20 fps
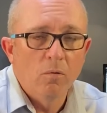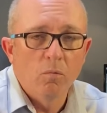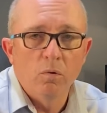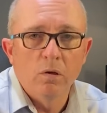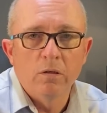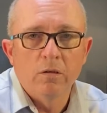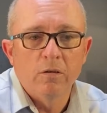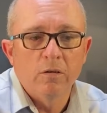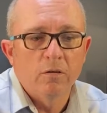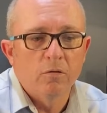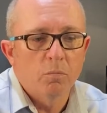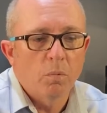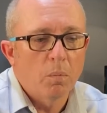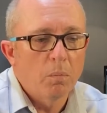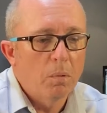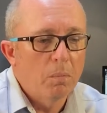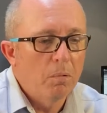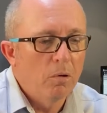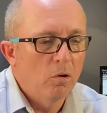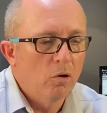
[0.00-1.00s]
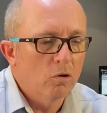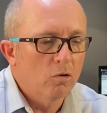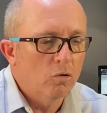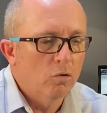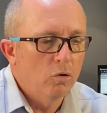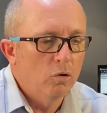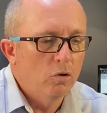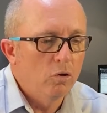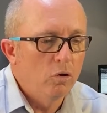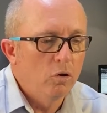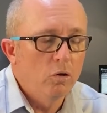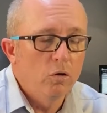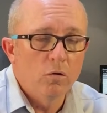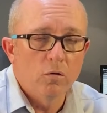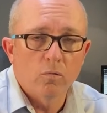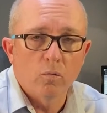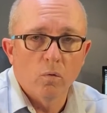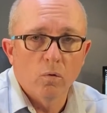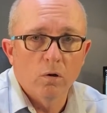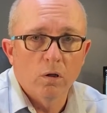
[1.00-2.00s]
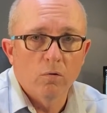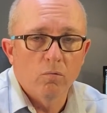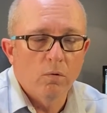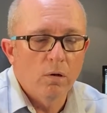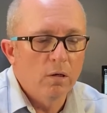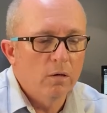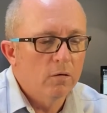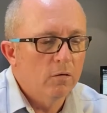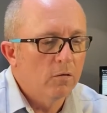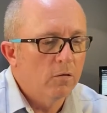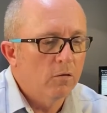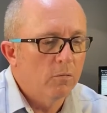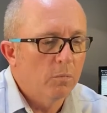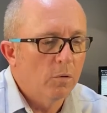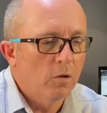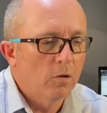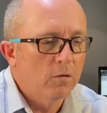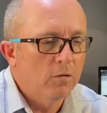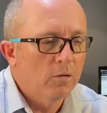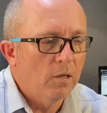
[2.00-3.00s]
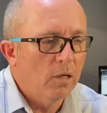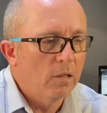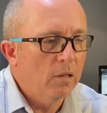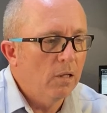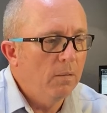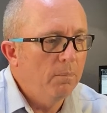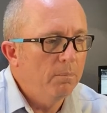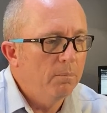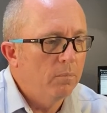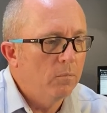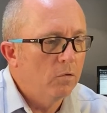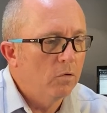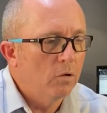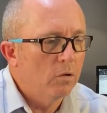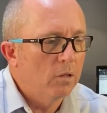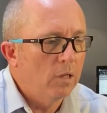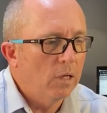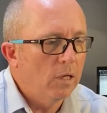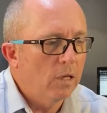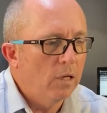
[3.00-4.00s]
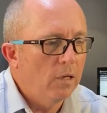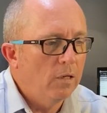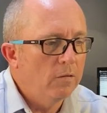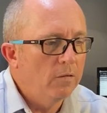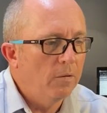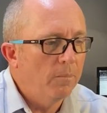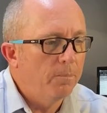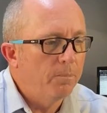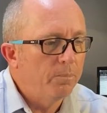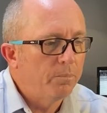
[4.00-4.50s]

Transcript: which is probably not good news for all the drinkers and smokers out there so take it easy